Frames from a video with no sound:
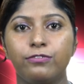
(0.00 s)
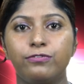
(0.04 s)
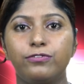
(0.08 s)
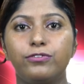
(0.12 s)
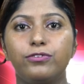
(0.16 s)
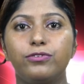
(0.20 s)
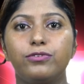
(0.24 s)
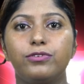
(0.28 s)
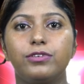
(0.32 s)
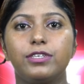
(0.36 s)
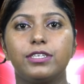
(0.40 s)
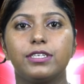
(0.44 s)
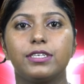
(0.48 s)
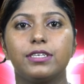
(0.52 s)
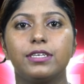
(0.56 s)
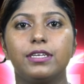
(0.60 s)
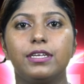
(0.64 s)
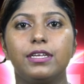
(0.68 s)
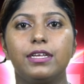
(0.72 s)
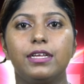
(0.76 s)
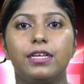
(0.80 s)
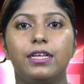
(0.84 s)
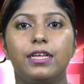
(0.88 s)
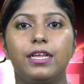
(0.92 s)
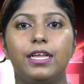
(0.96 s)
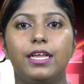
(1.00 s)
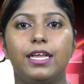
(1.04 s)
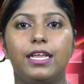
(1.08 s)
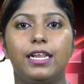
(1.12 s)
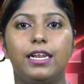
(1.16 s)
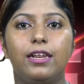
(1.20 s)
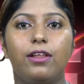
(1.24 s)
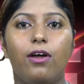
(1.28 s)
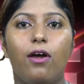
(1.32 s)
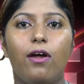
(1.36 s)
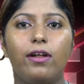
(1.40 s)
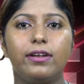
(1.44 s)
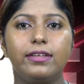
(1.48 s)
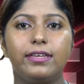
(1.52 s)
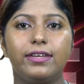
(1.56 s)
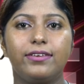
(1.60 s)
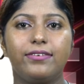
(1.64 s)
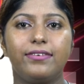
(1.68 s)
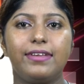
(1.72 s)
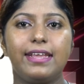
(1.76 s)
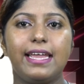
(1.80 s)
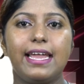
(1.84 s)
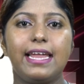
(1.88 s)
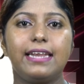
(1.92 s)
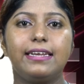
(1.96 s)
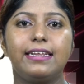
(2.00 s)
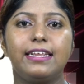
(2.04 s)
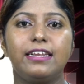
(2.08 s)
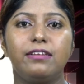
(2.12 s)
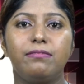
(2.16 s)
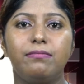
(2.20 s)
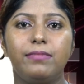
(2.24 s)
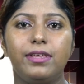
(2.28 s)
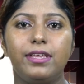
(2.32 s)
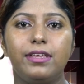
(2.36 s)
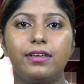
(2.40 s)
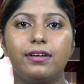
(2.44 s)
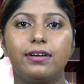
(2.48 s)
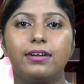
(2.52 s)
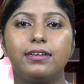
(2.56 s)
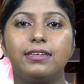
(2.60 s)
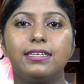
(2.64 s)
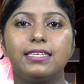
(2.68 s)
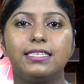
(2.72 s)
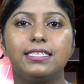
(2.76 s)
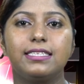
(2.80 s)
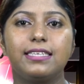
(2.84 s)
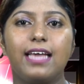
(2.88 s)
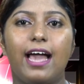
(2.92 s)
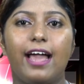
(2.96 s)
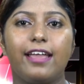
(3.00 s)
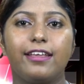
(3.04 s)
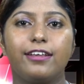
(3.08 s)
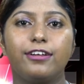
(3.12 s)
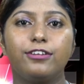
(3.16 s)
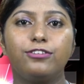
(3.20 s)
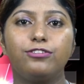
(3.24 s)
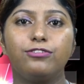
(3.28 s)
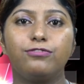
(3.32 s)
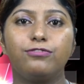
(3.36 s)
Fruit. Lord, create in me a desire